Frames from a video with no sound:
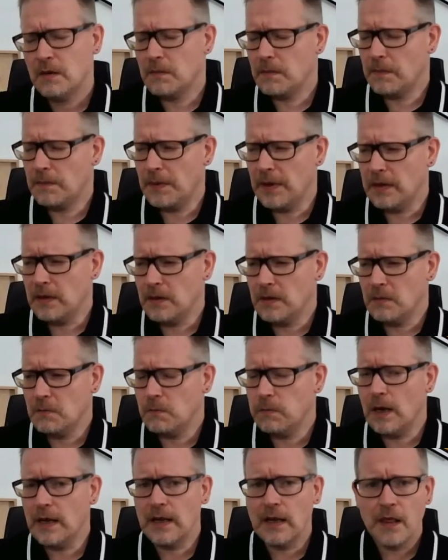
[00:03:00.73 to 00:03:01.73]
But
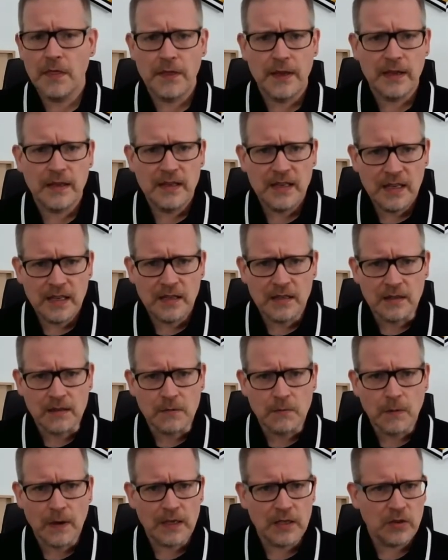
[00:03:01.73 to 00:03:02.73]
why are they needed?
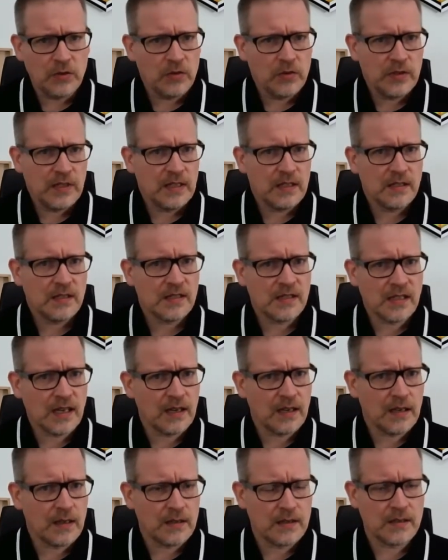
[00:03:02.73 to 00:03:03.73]
Why do you need a
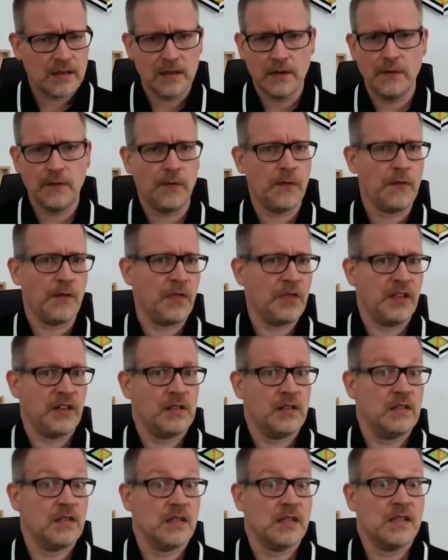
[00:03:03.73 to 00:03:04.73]
SIAS if
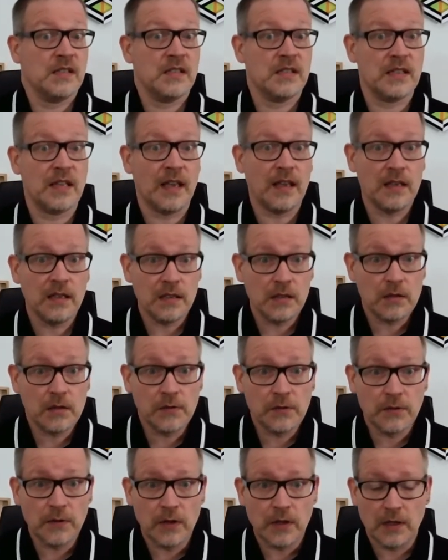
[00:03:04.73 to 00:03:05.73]
there is a standard
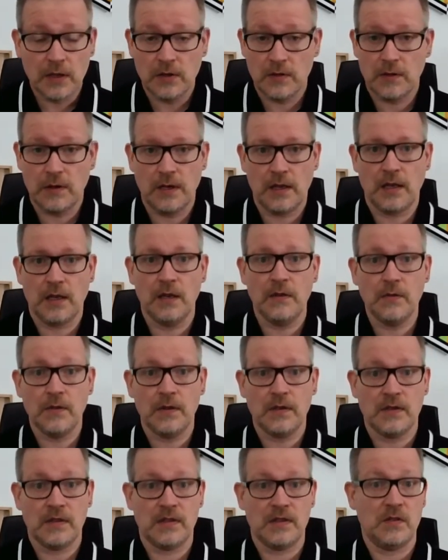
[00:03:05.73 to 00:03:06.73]
for electronic
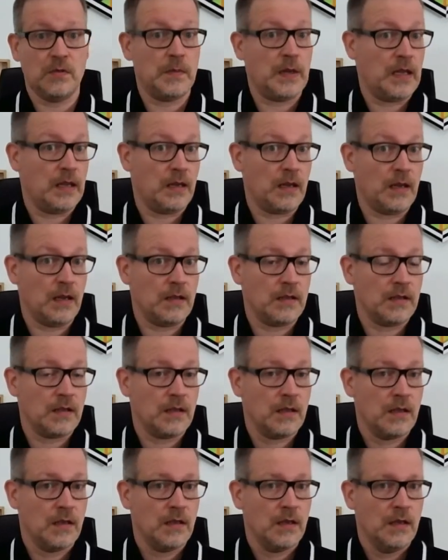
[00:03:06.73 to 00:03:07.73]
invoices, you might ask?
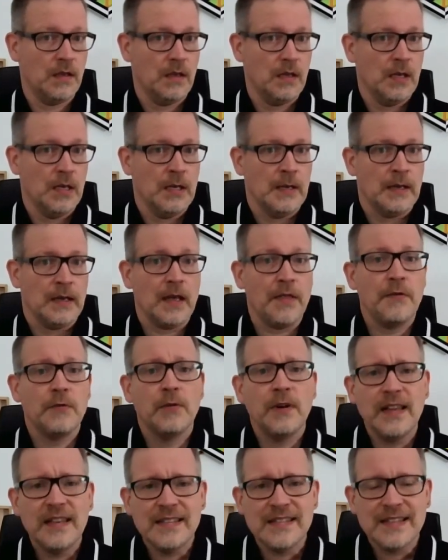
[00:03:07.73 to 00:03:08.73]
Yeah, the
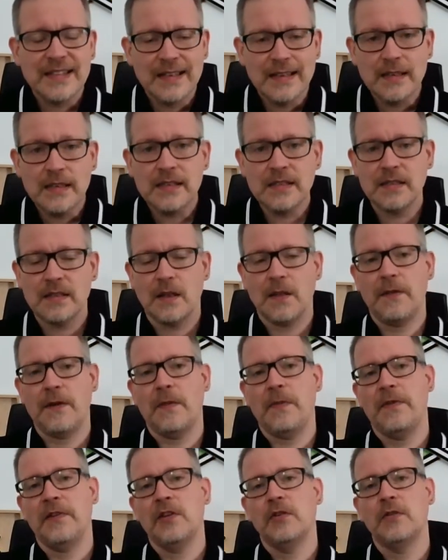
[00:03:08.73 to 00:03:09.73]
reason is
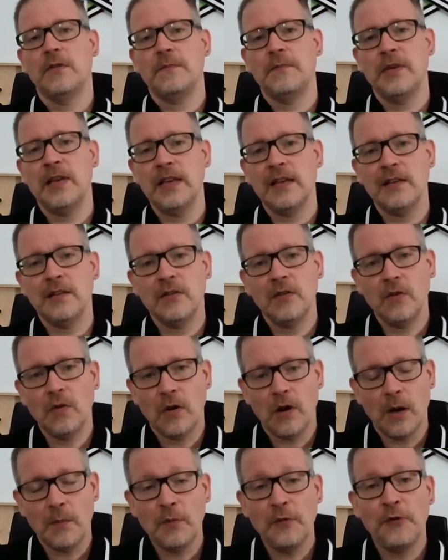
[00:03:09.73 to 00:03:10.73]
that the European
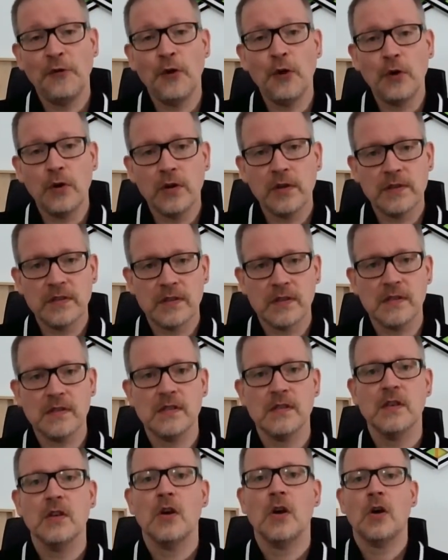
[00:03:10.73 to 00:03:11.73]
norm focuses